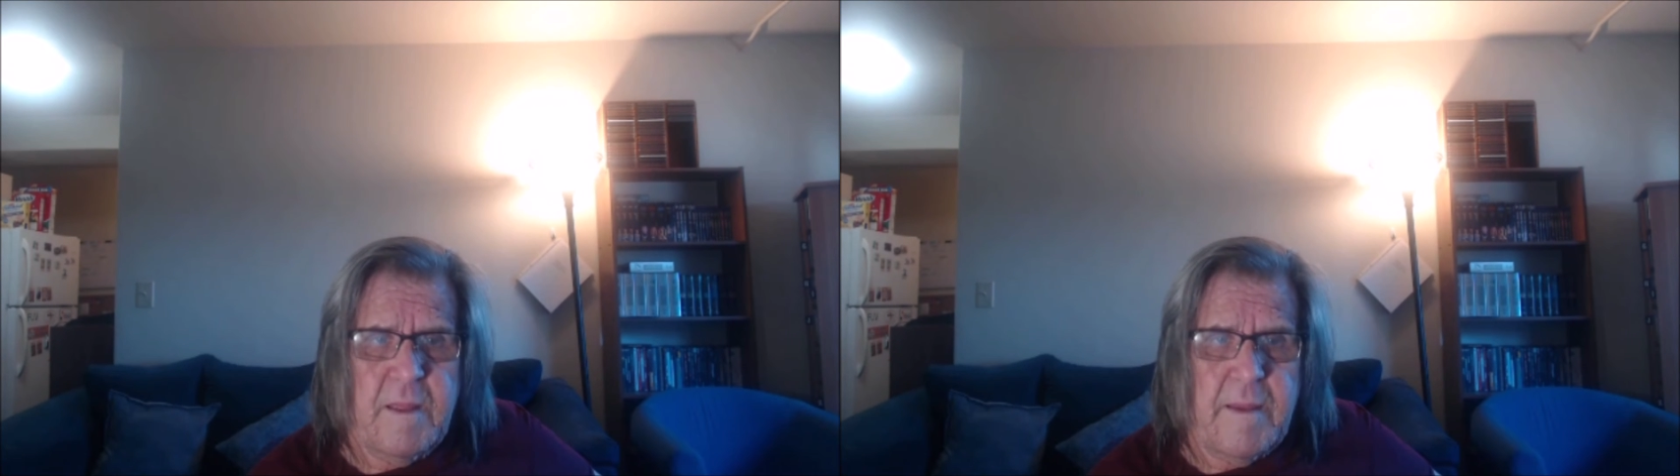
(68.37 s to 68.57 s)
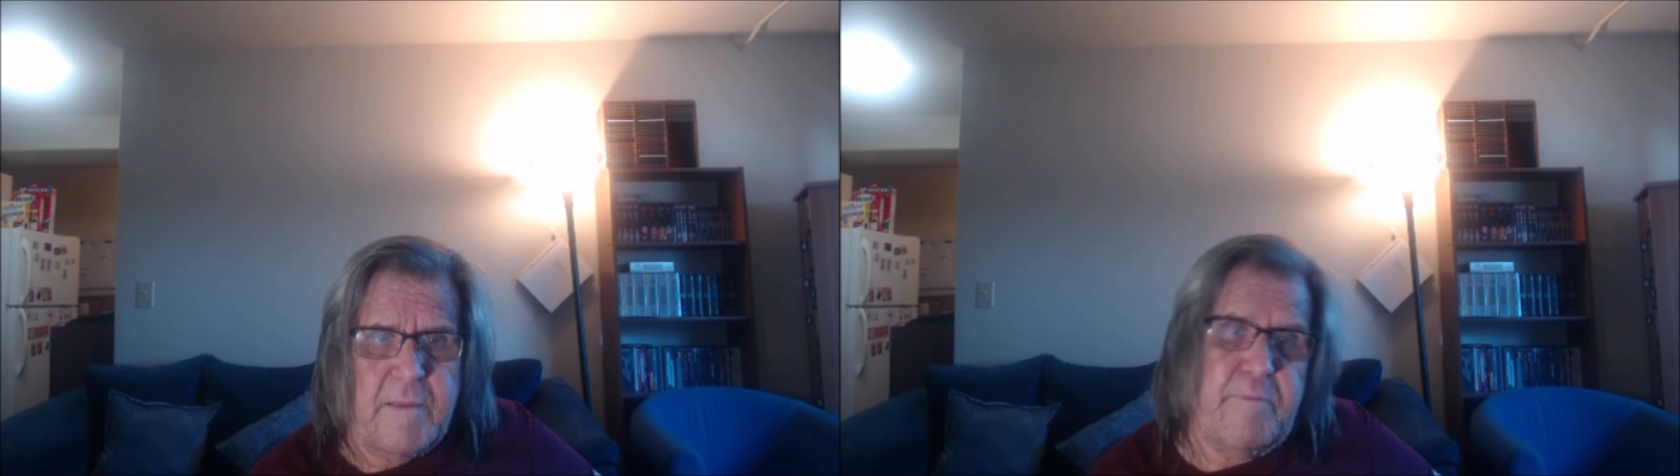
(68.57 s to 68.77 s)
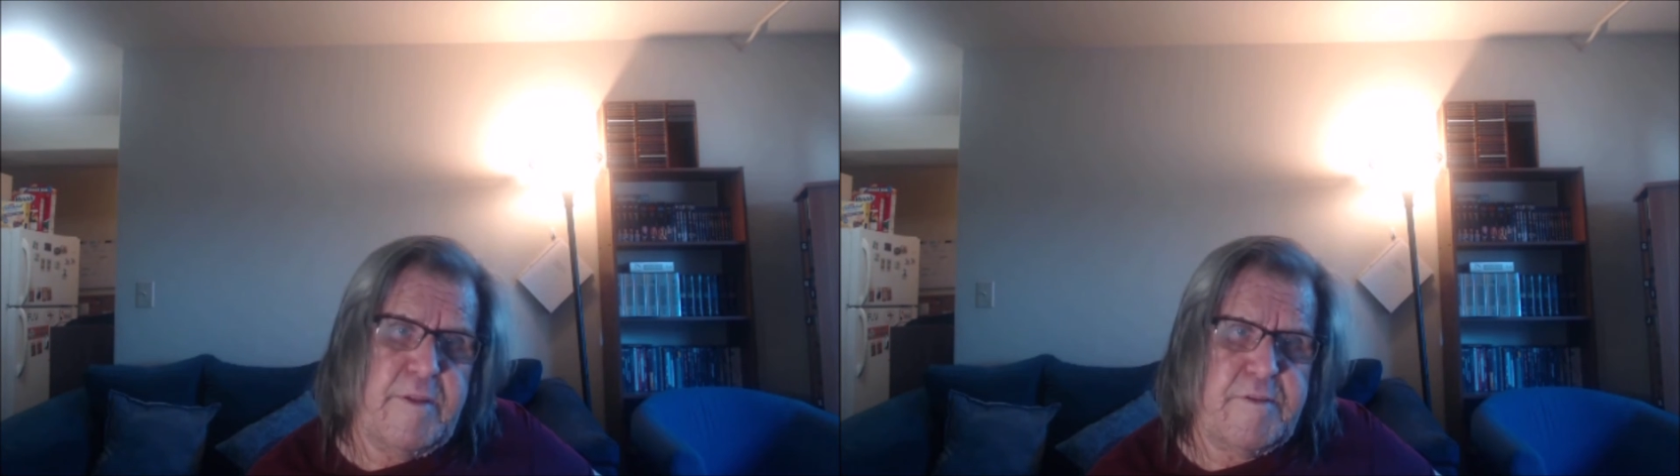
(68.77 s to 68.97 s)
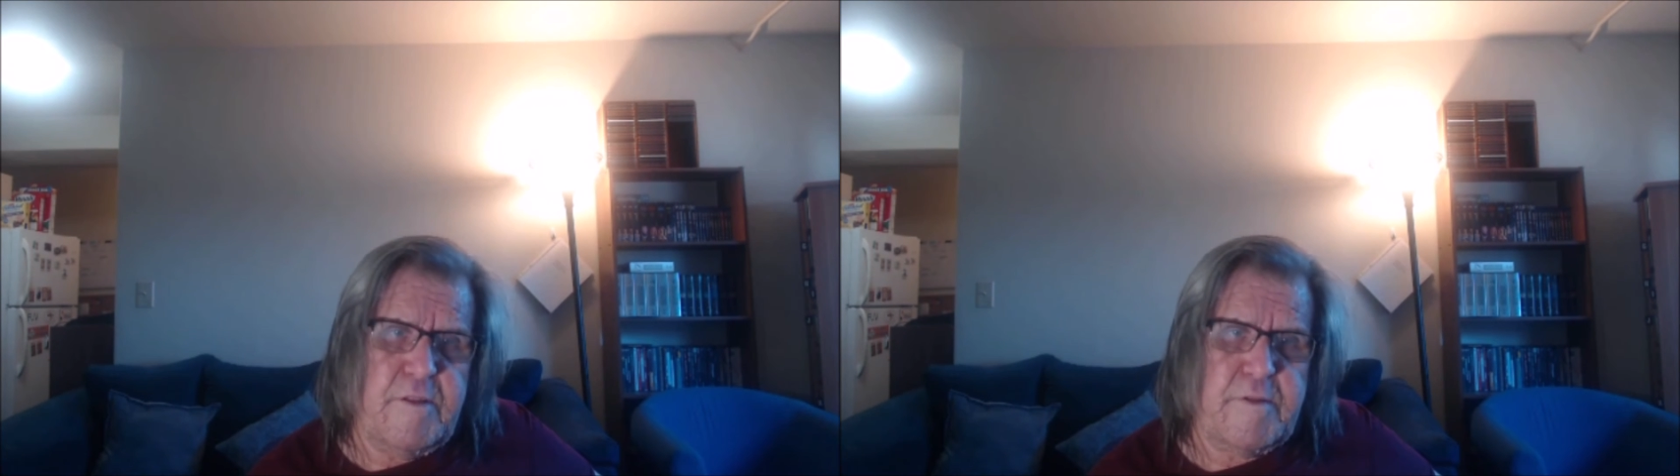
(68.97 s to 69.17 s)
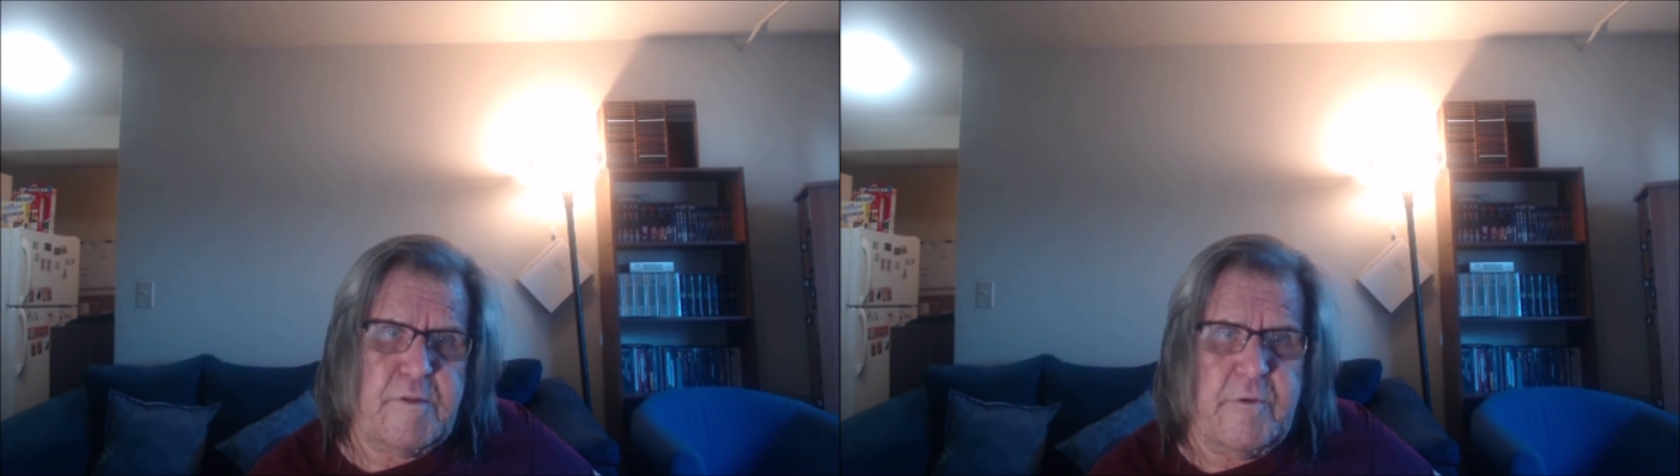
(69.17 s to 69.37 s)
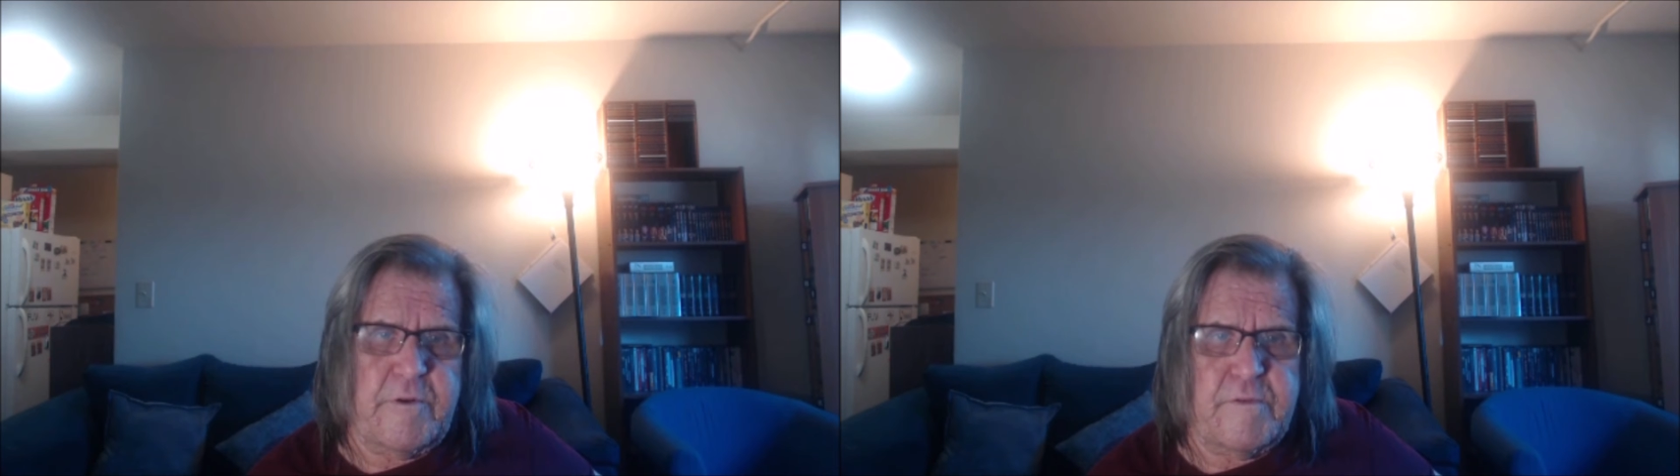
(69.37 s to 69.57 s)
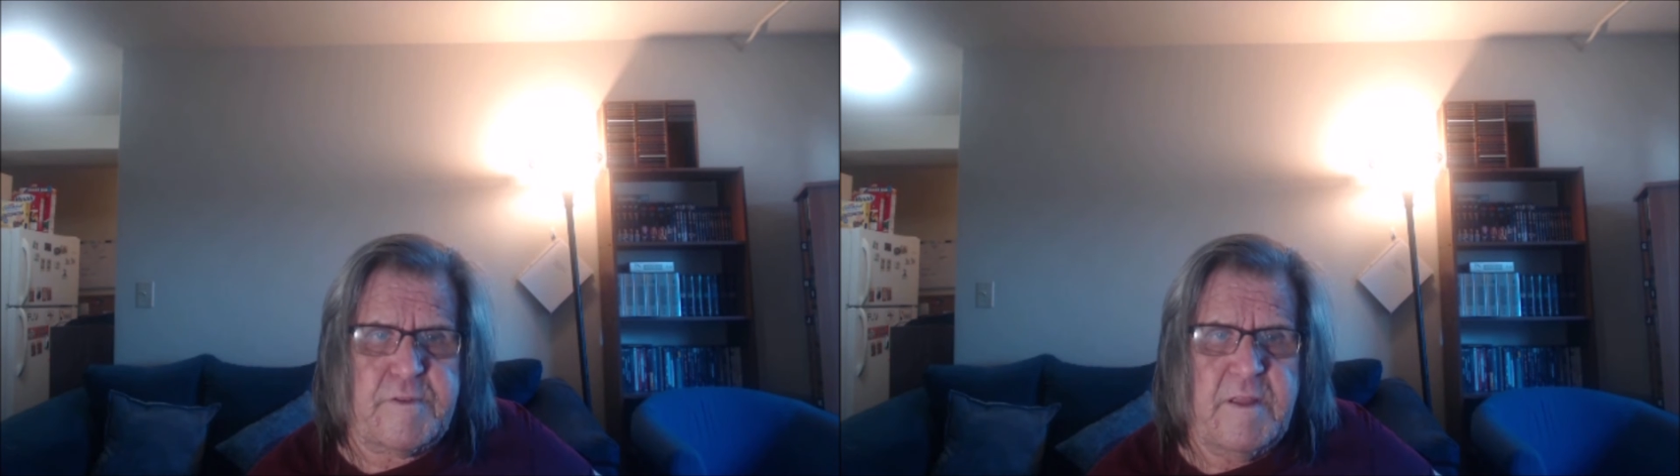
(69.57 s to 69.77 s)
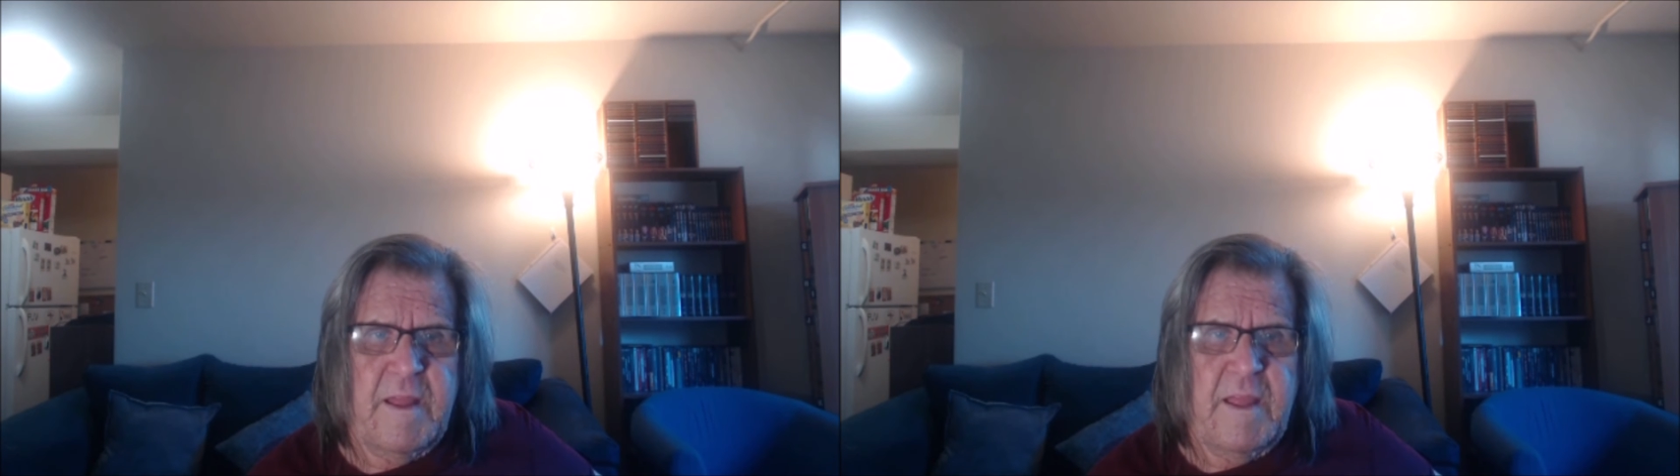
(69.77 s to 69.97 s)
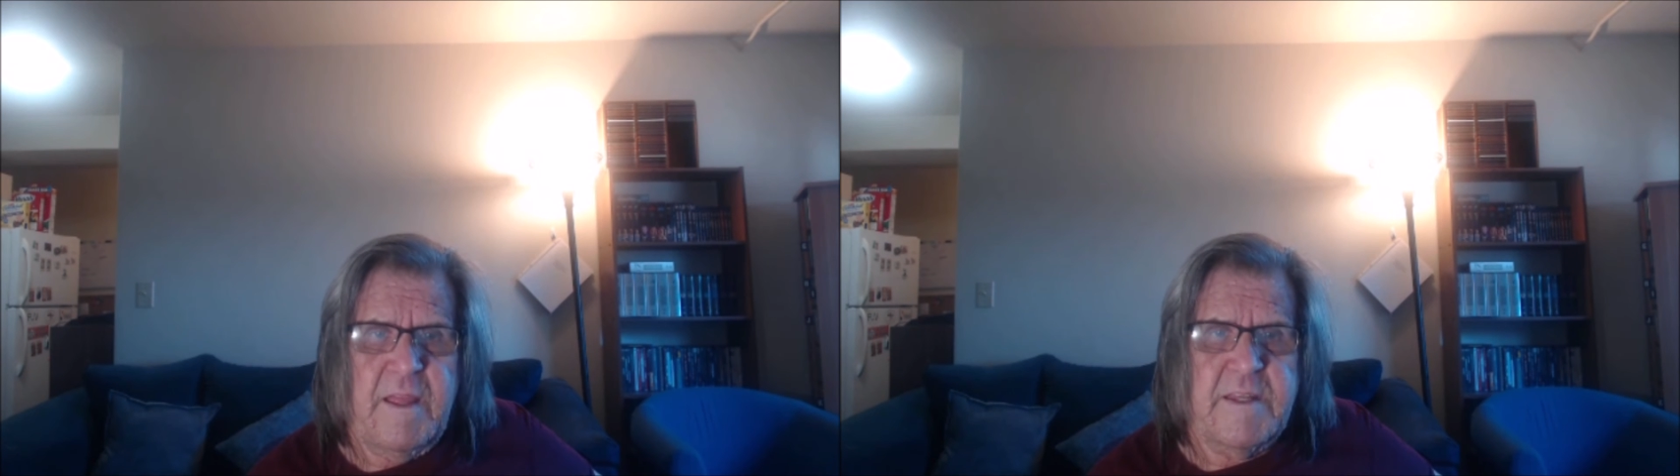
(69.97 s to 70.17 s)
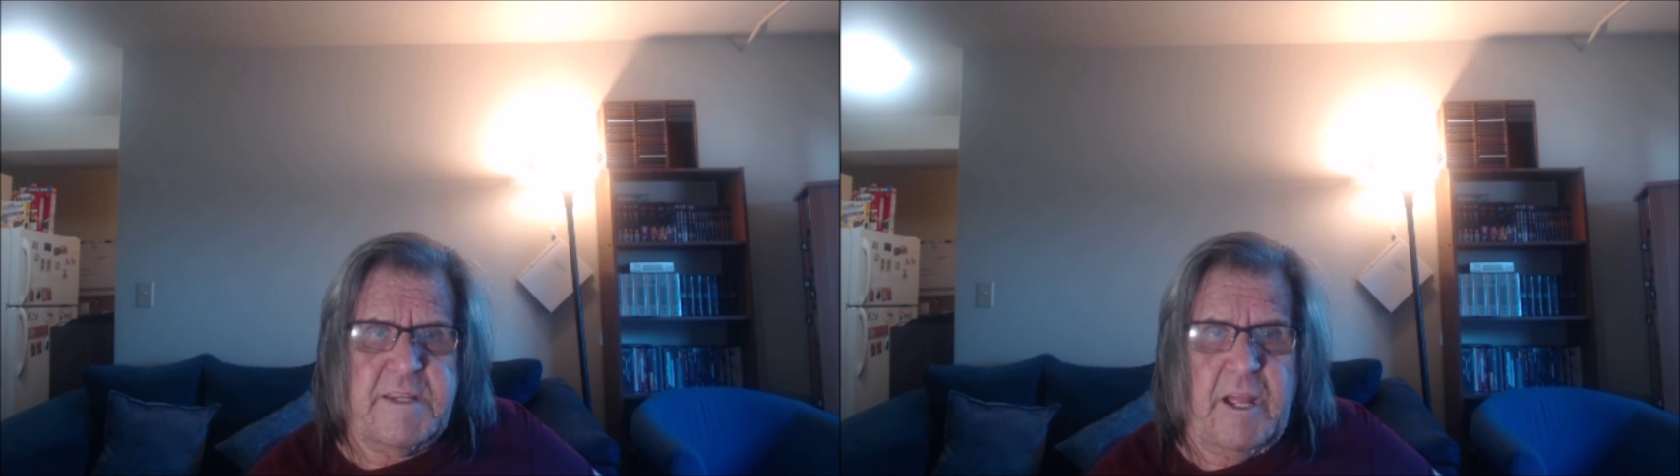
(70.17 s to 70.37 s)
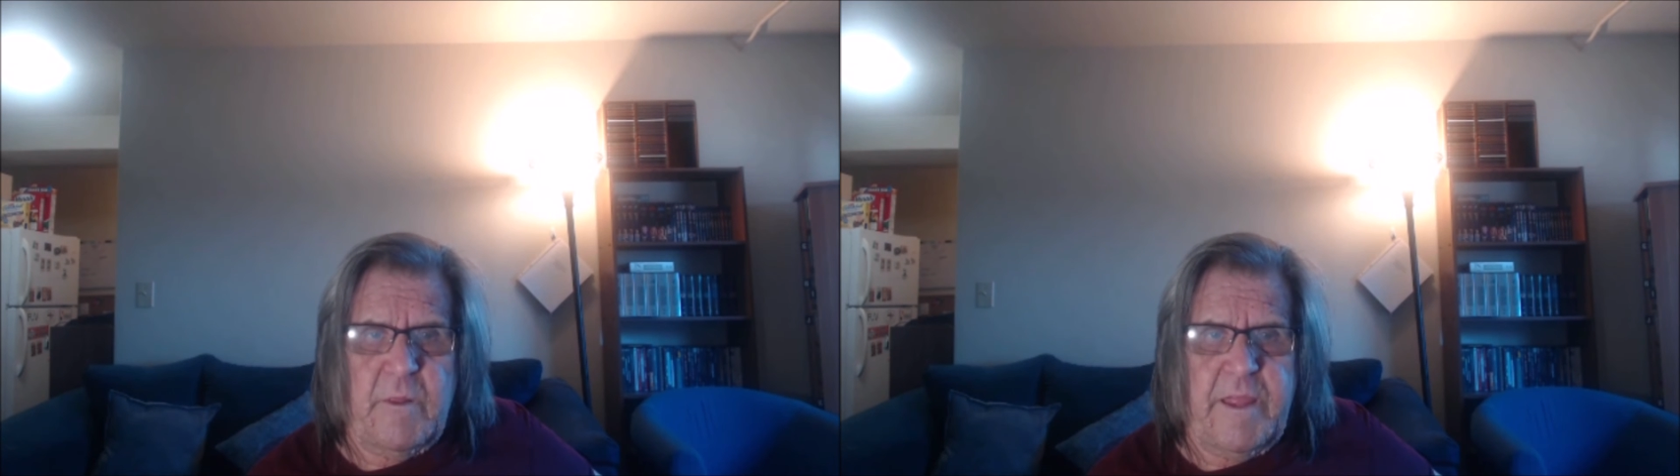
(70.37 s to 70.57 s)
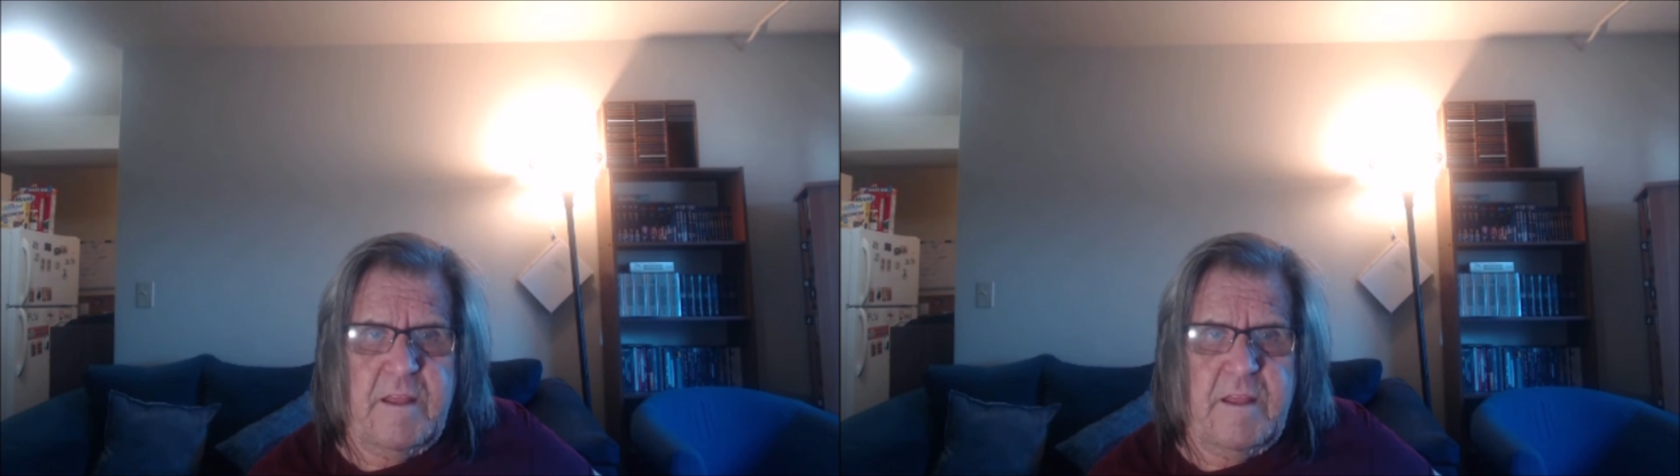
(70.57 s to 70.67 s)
and business owners telling